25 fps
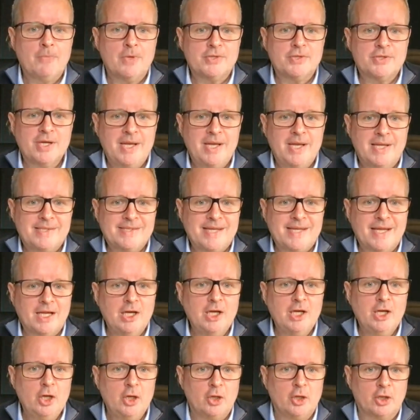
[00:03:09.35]
So let's take a
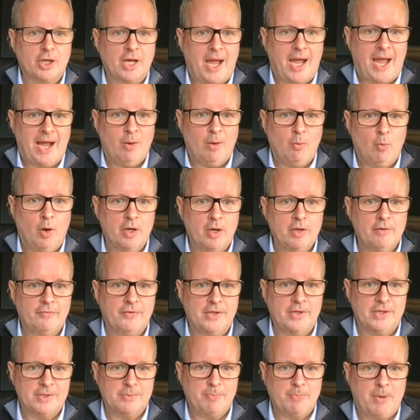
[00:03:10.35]
look at one of
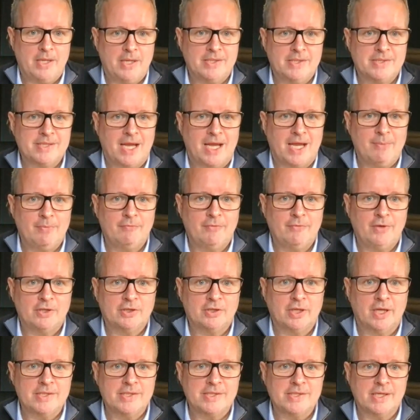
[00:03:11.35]
these pain statement
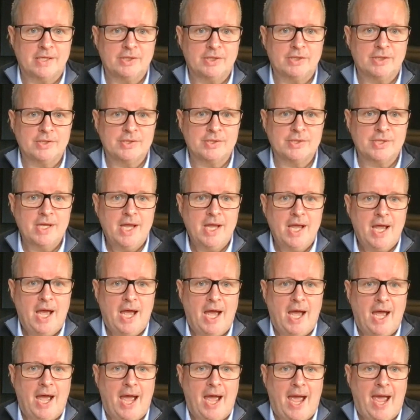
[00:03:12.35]
visualizations,
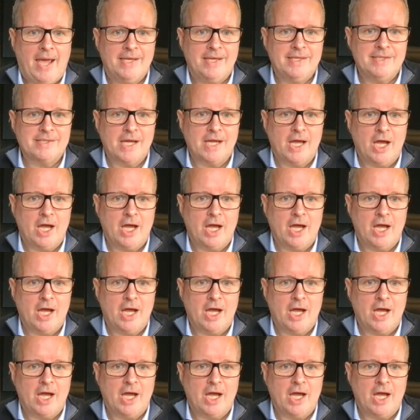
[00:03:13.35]
and